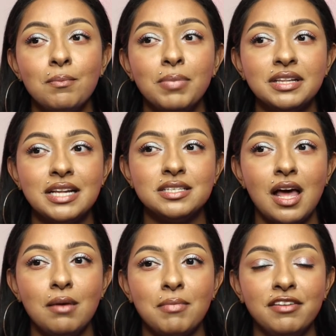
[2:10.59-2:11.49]
but that's
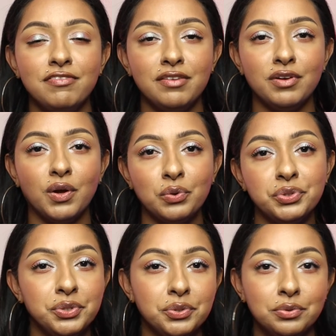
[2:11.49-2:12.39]
not my favorite
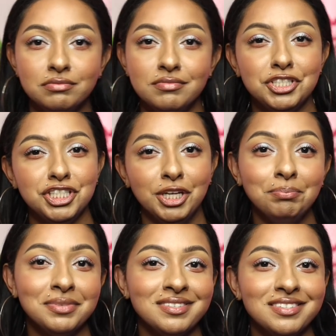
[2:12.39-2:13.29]
go-to
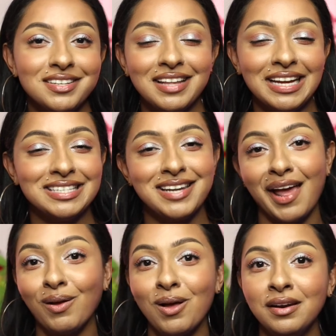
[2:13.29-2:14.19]
chips to like
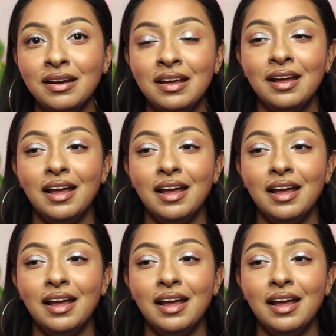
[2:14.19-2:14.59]
snack on.